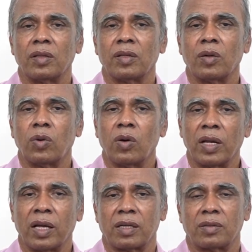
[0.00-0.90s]
the
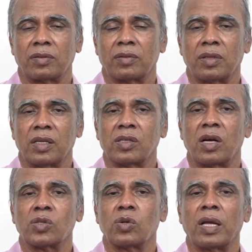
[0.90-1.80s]
owner is
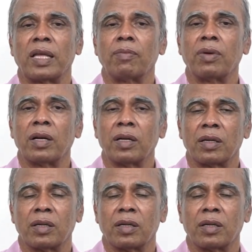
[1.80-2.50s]
also liable